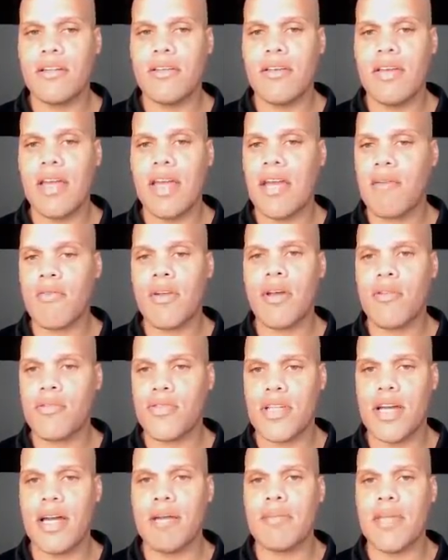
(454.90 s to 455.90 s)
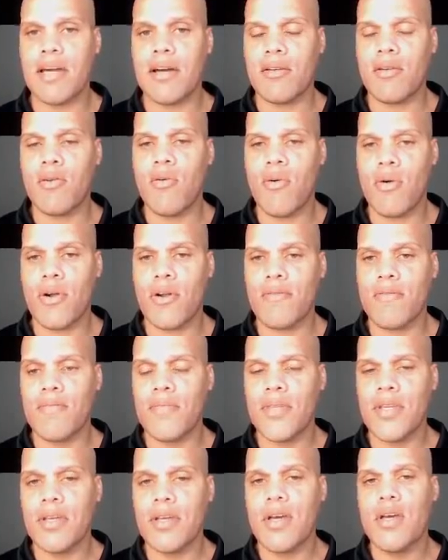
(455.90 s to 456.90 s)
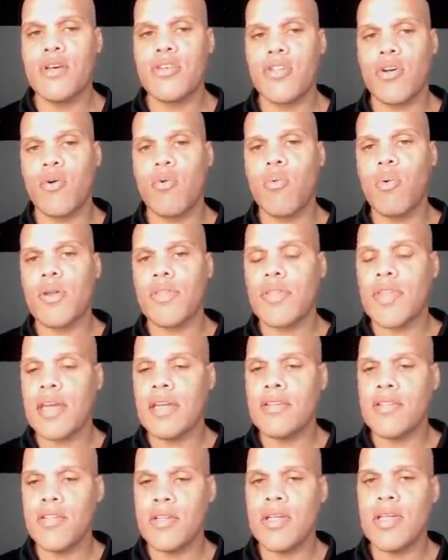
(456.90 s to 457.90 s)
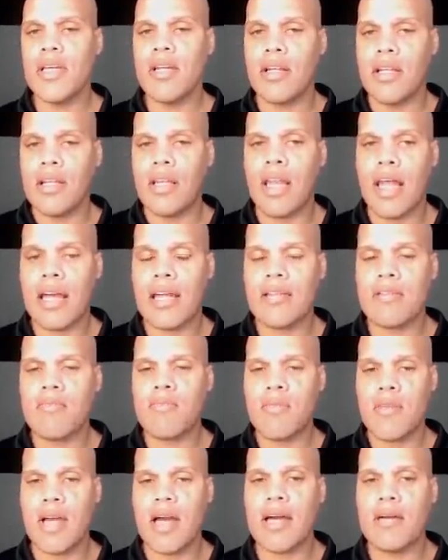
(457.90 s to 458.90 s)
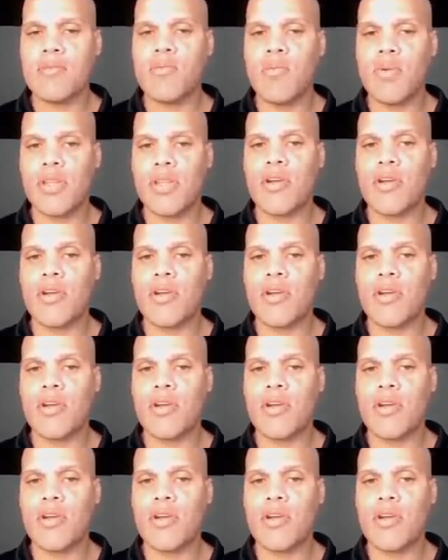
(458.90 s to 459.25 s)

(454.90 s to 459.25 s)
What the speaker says: every other time down court. So what they did, and a lot of the times what their